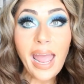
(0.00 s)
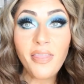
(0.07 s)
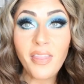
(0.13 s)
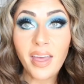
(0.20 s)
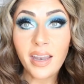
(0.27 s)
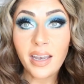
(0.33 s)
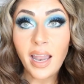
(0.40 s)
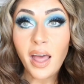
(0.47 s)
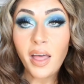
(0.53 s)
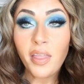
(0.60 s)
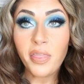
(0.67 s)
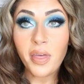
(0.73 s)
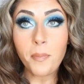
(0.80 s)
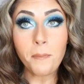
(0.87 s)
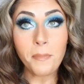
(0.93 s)
and then
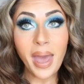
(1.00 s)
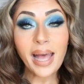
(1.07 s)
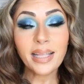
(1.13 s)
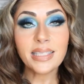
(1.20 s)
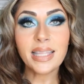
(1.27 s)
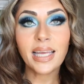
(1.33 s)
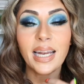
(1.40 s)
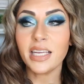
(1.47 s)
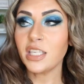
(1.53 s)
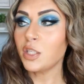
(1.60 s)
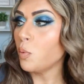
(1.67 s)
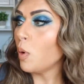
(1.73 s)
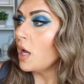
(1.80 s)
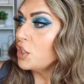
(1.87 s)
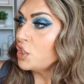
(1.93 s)
the mattes that I
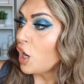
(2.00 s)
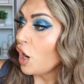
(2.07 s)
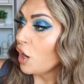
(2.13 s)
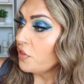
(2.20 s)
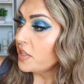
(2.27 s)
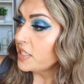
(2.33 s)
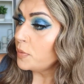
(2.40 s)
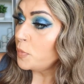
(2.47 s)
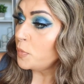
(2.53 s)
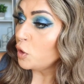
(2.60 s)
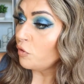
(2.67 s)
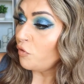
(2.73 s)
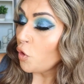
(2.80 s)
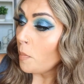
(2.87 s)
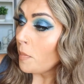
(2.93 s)
swatched are this
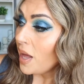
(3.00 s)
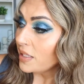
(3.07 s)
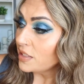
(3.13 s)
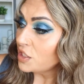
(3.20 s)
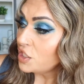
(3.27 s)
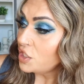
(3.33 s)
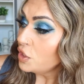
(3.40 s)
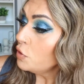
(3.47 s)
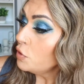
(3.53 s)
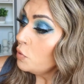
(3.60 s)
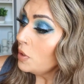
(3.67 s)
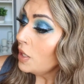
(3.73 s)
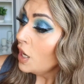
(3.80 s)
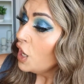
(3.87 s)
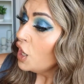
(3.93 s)
beautiful
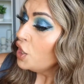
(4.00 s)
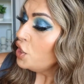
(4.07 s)
Monsoon,